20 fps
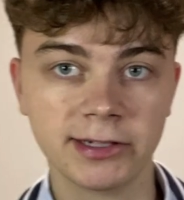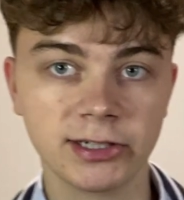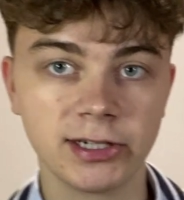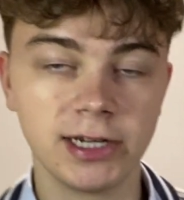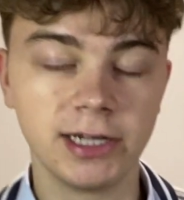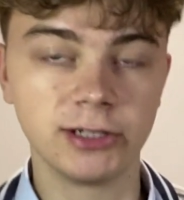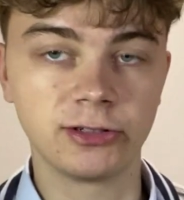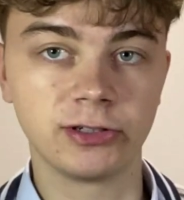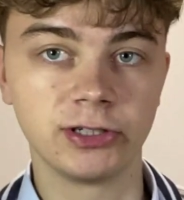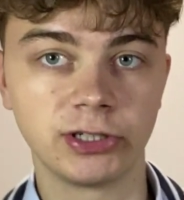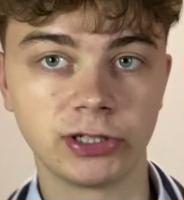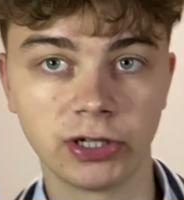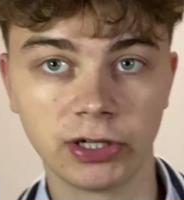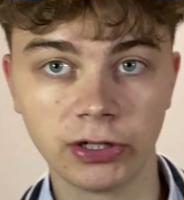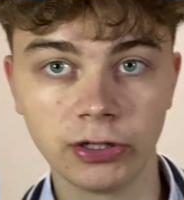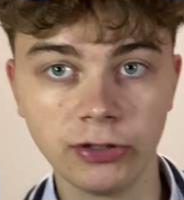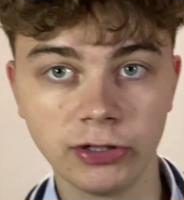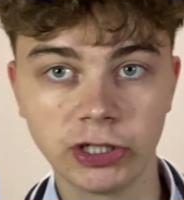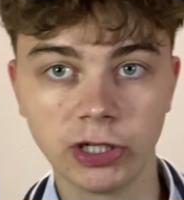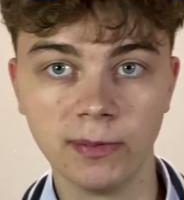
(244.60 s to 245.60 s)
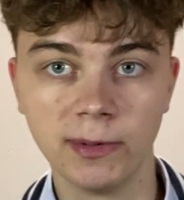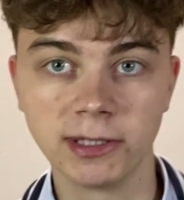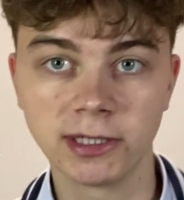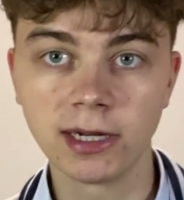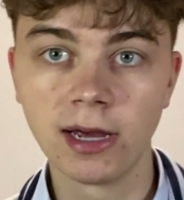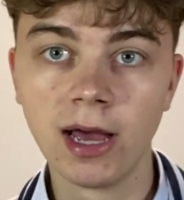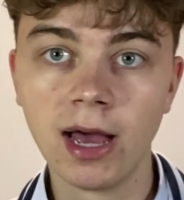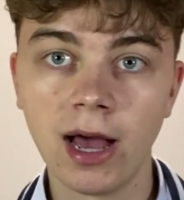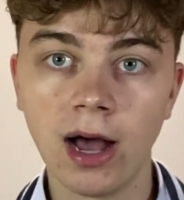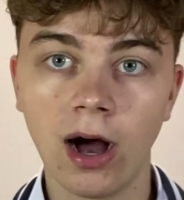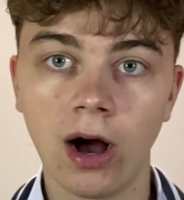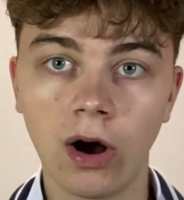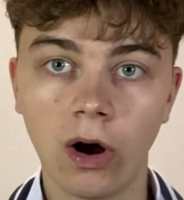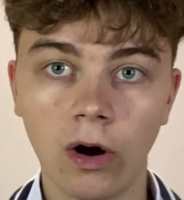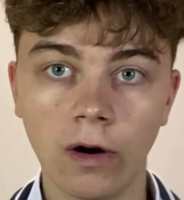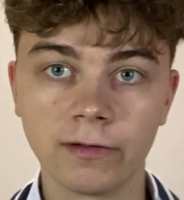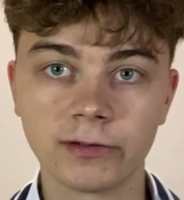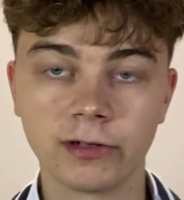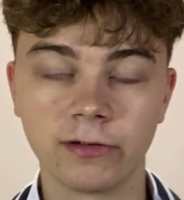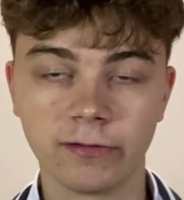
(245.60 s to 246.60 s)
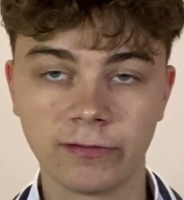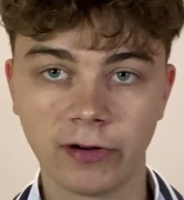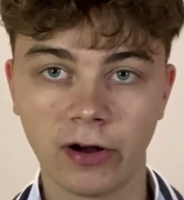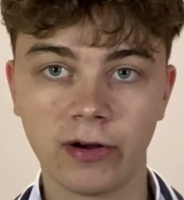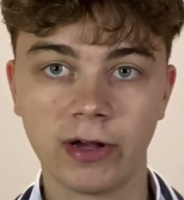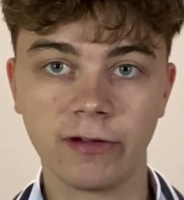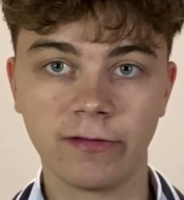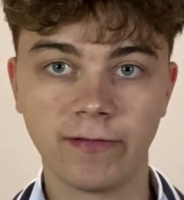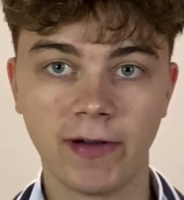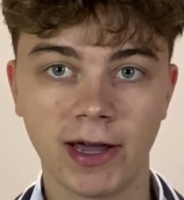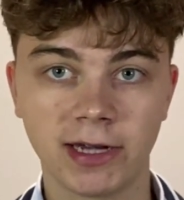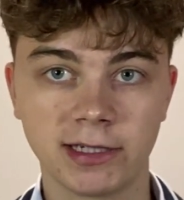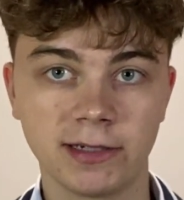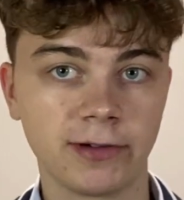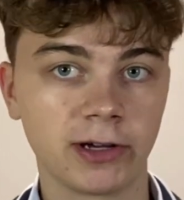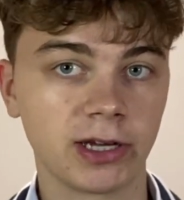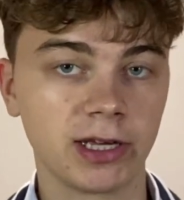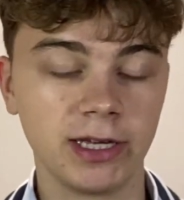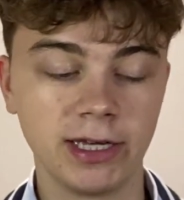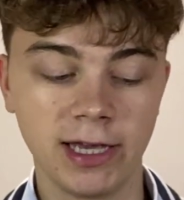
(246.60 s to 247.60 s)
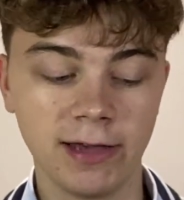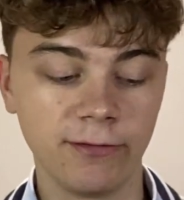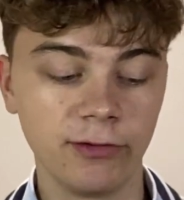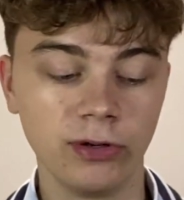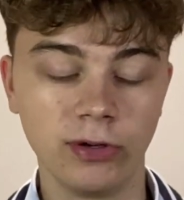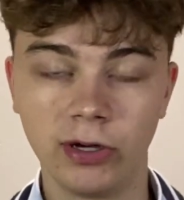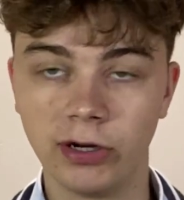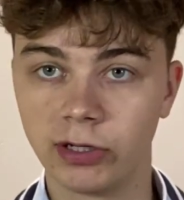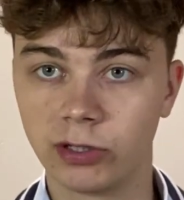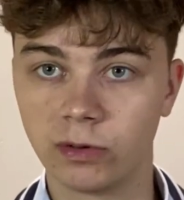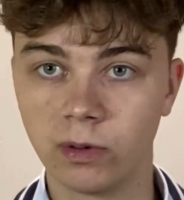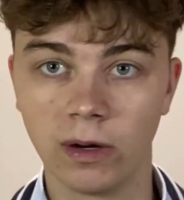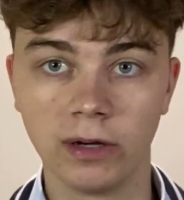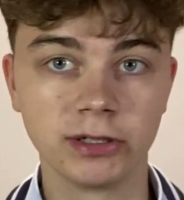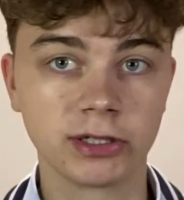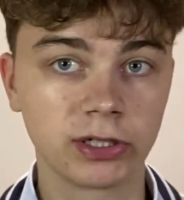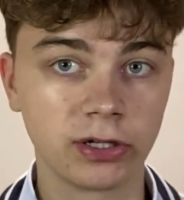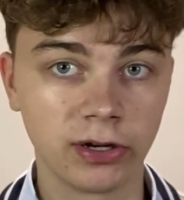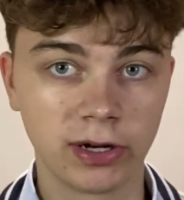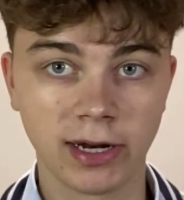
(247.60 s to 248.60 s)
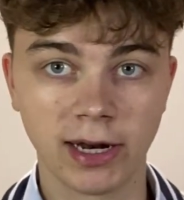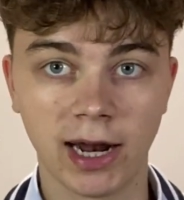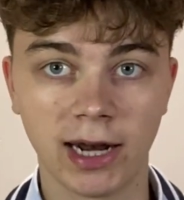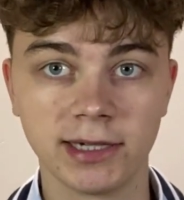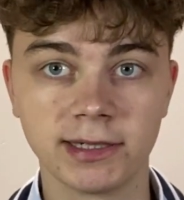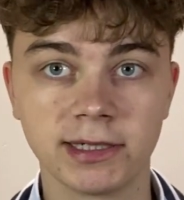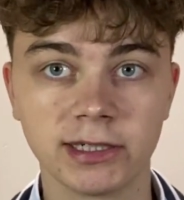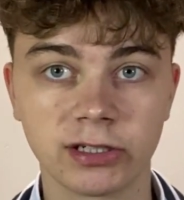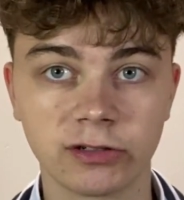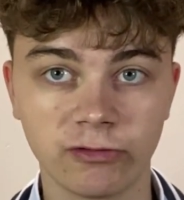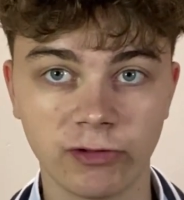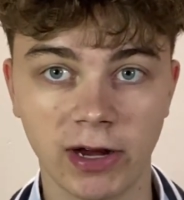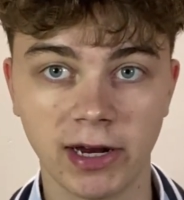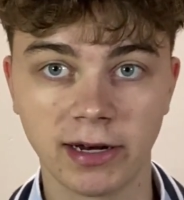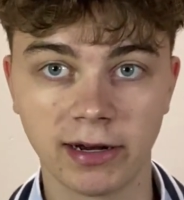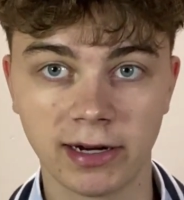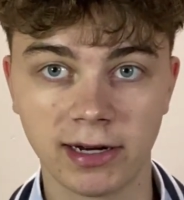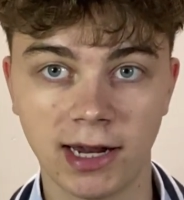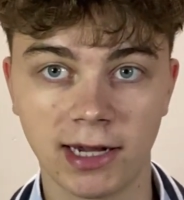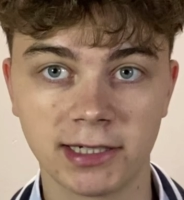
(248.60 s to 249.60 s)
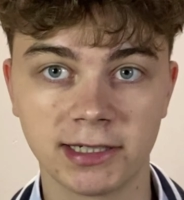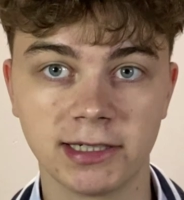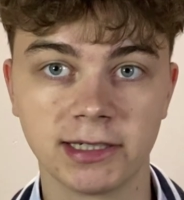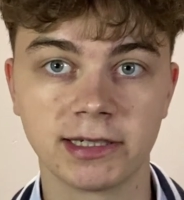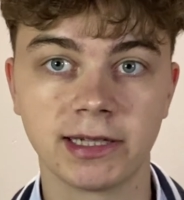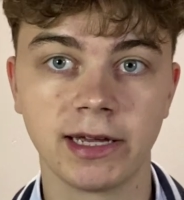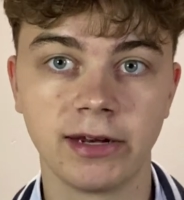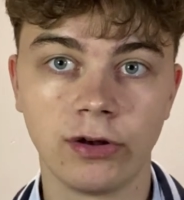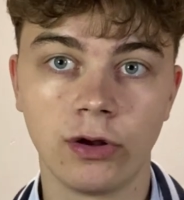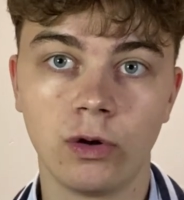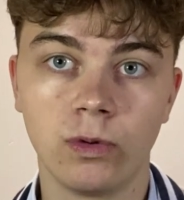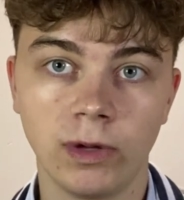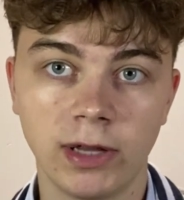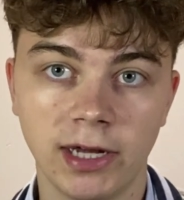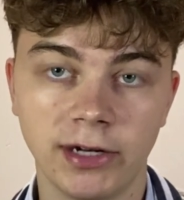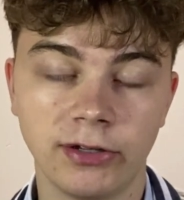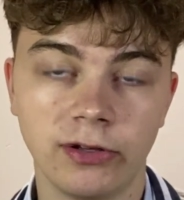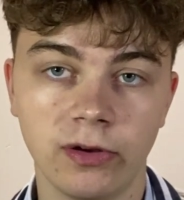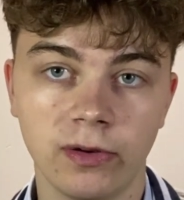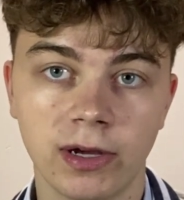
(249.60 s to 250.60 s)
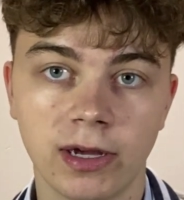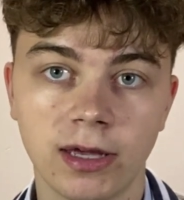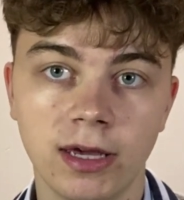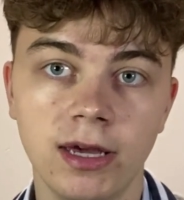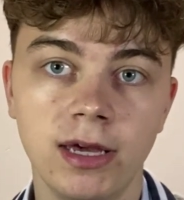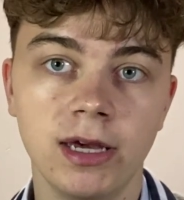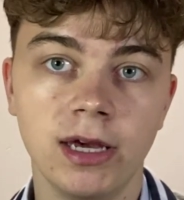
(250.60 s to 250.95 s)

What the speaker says: literature YouTubers are often very effective and can give you good quotes, good analysis, grade 9 analysis. They know what they're doing.